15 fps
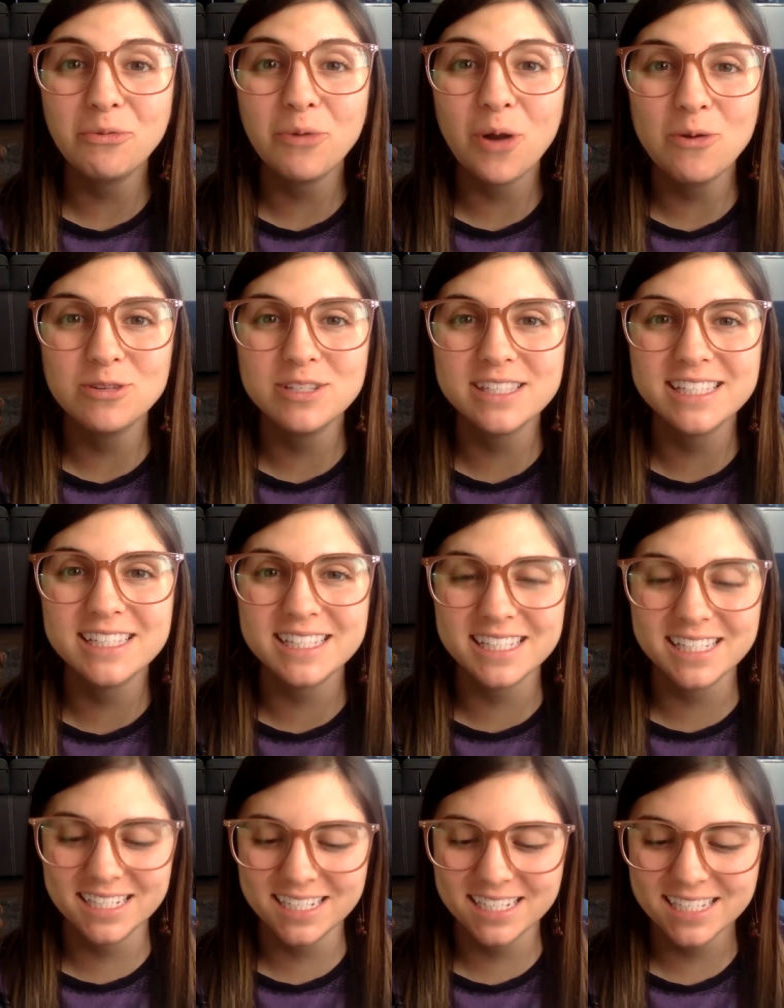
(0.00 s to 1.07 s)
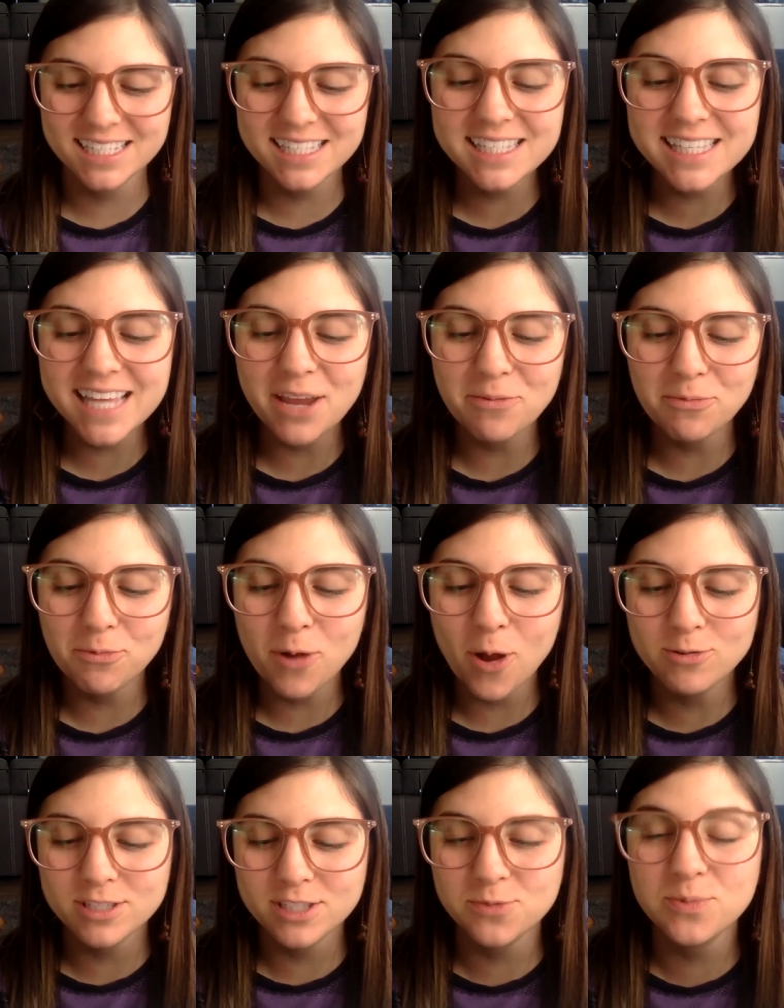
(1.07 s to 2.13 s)
roast. Say
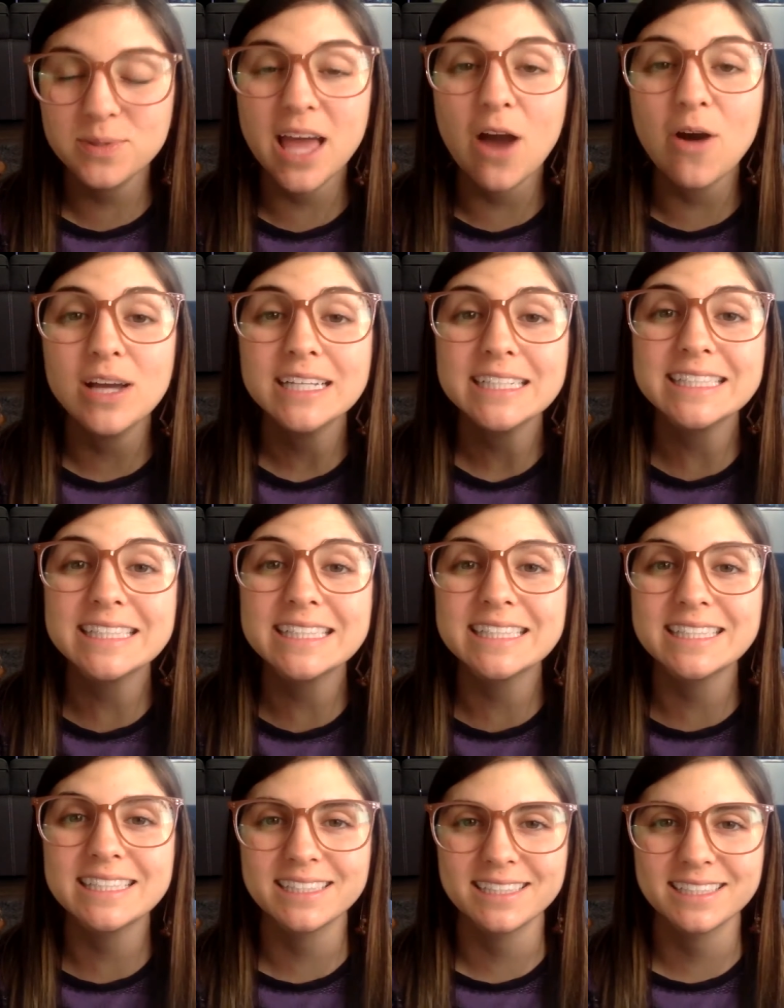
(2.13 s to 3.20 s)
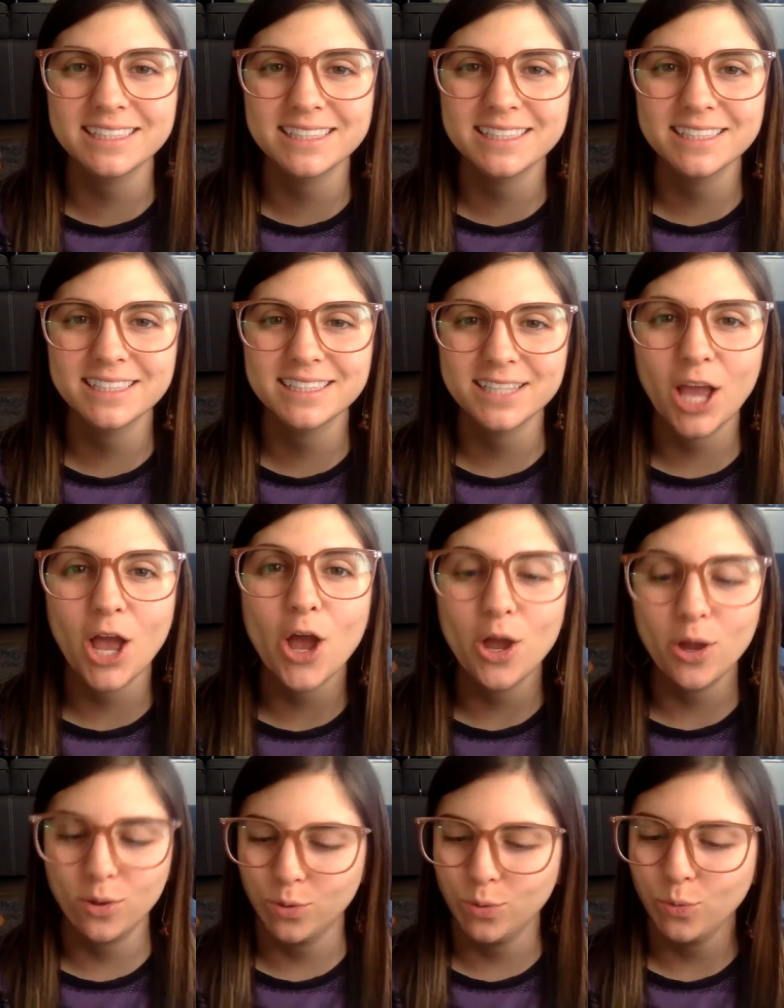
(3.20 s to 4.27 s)
roast without s,
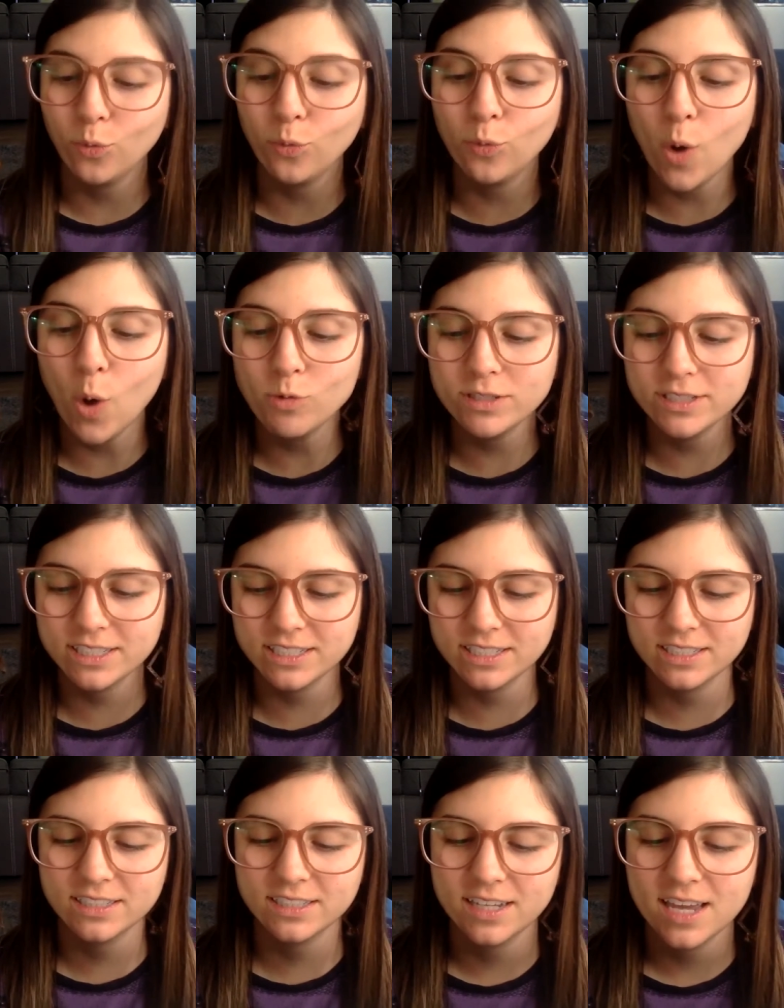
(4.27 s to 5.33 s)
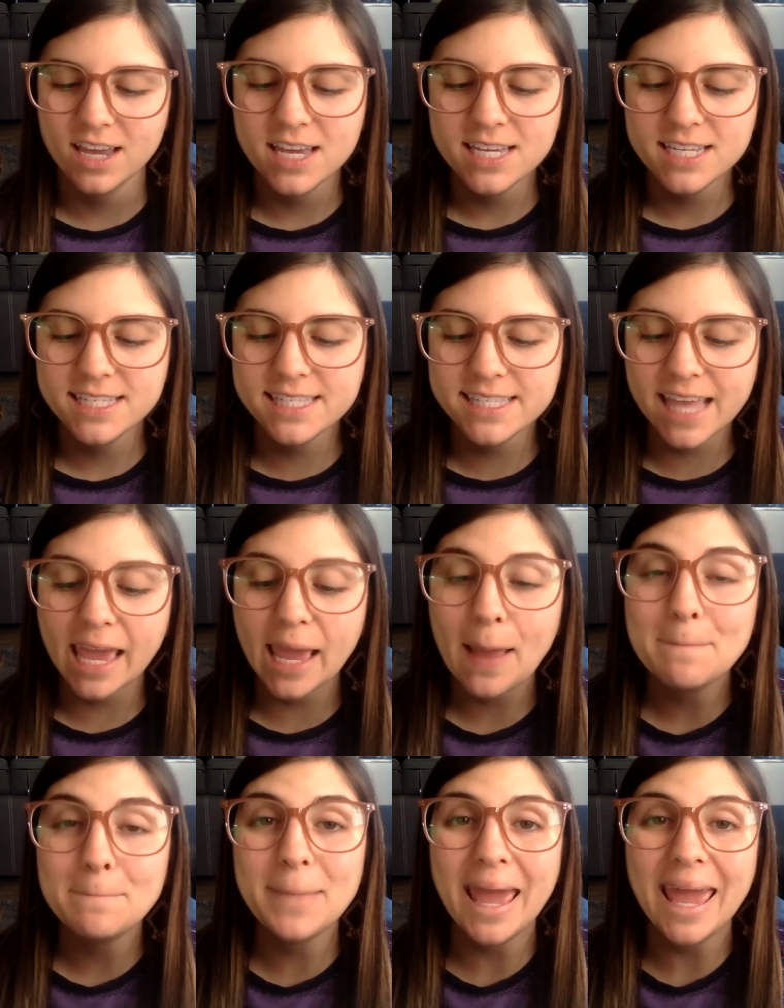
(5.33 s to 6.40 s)
rote. Say
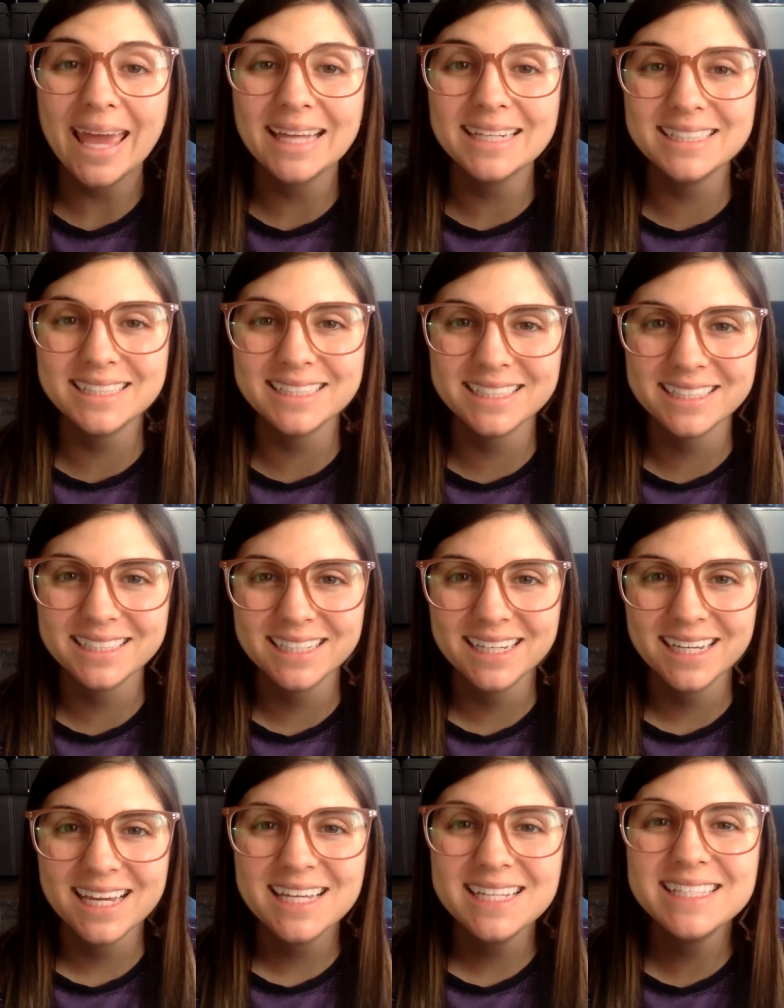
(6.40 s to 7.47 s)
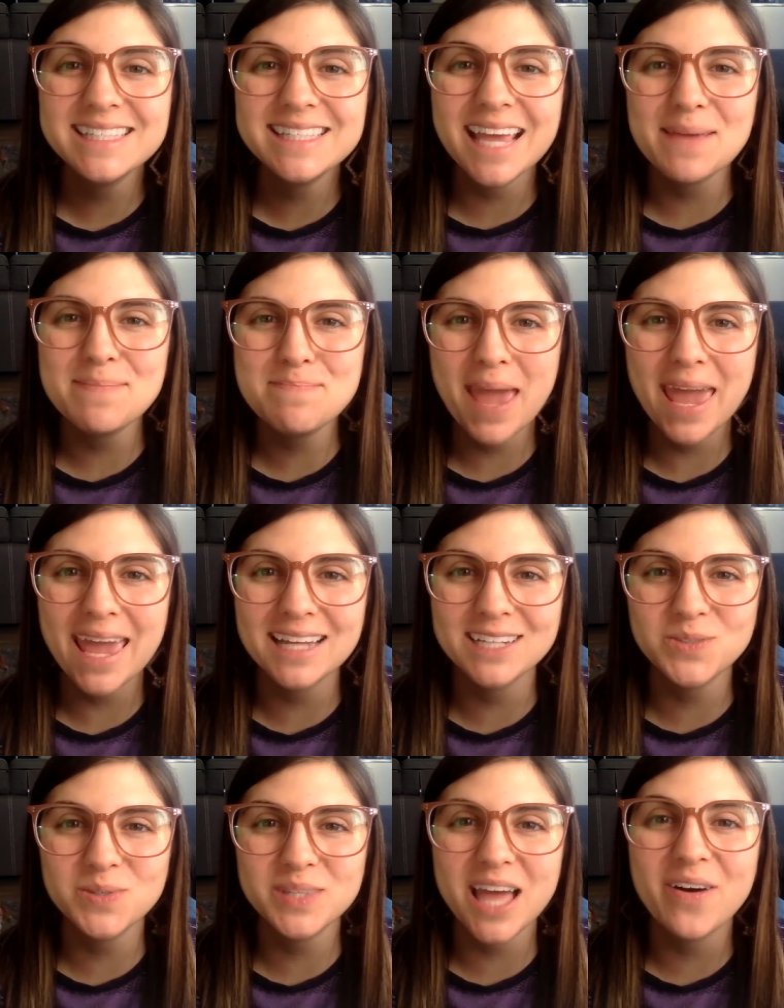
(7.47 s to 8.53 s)
pant. Say
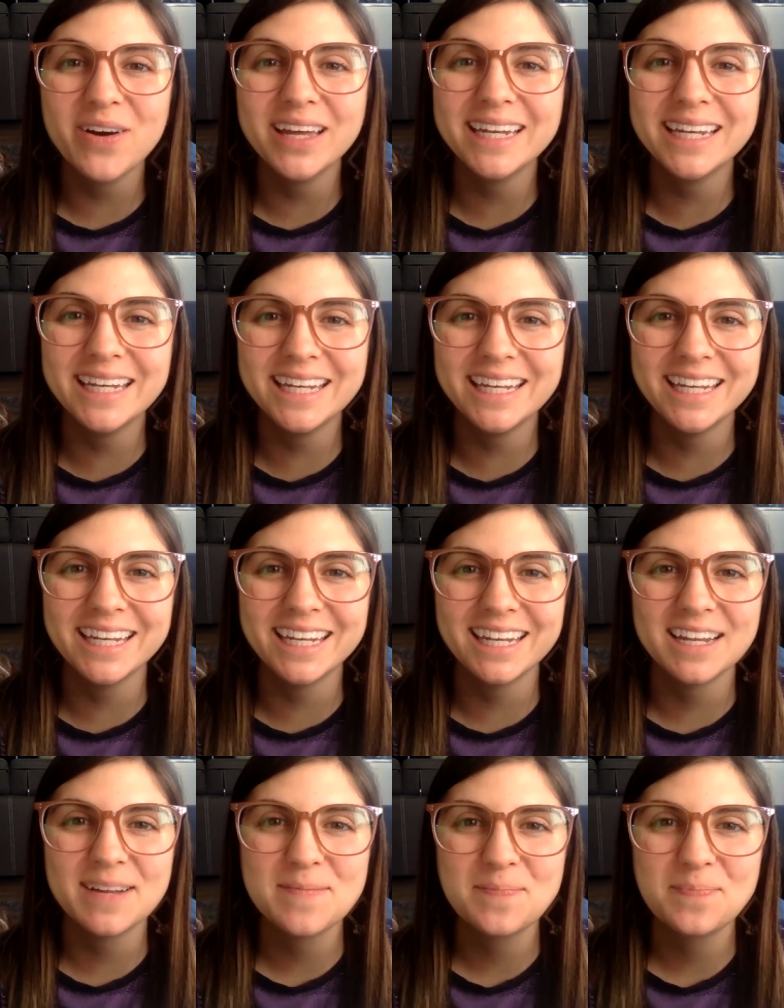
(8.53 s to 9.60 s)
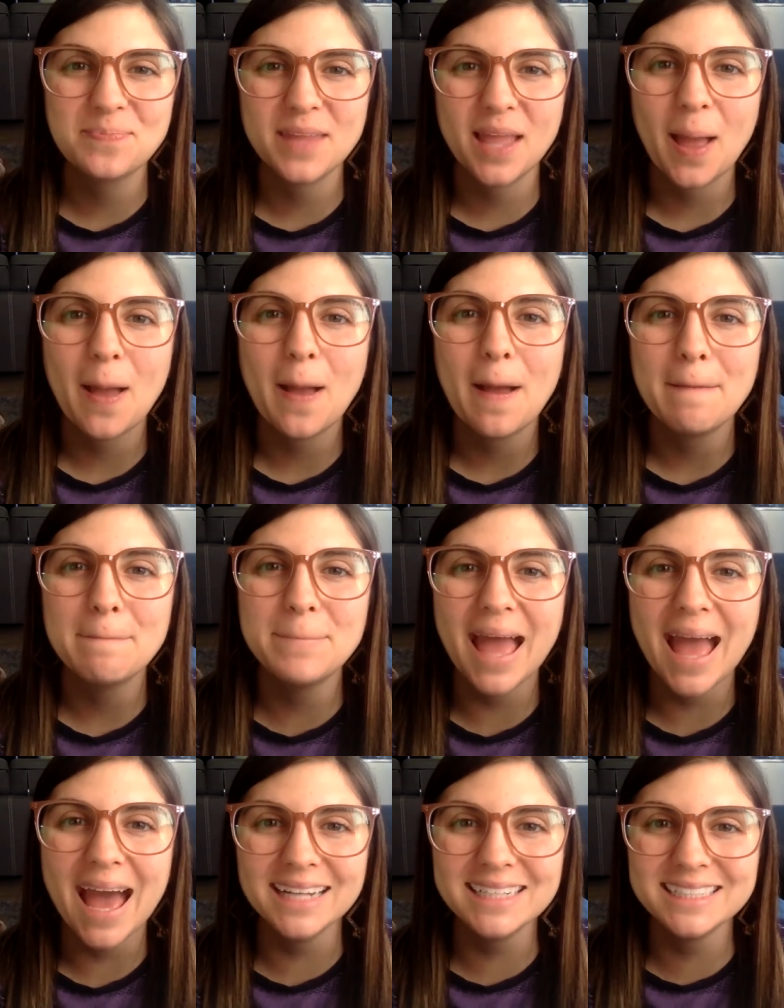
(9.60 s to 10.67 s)
pant without mm,
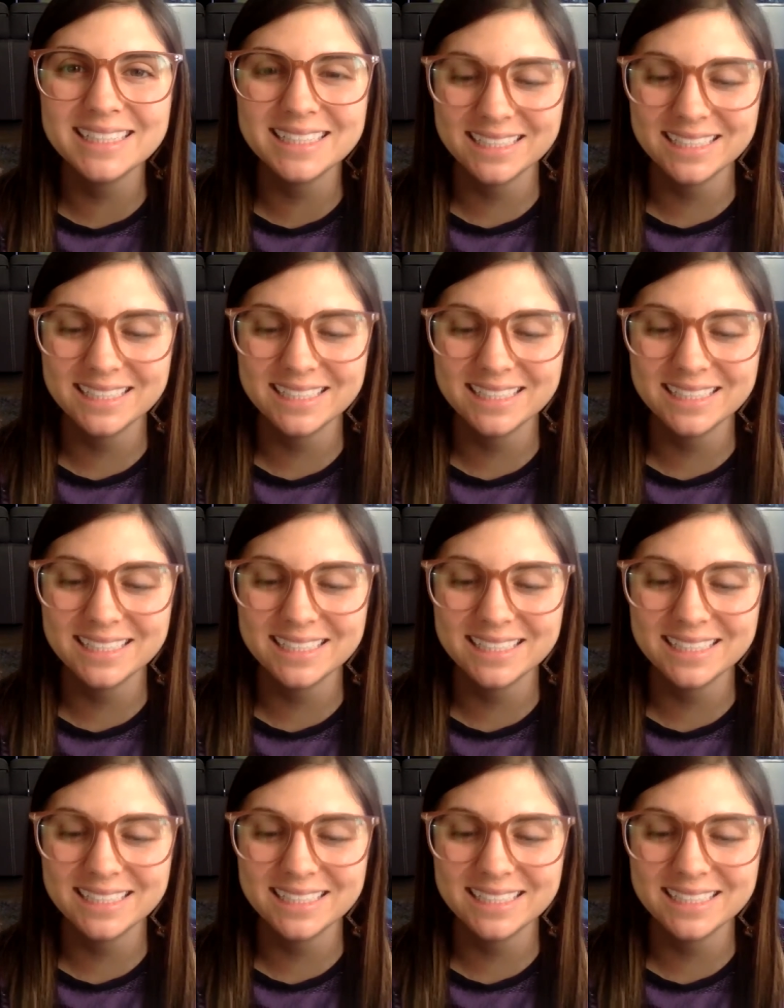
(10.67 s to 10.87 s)
pat.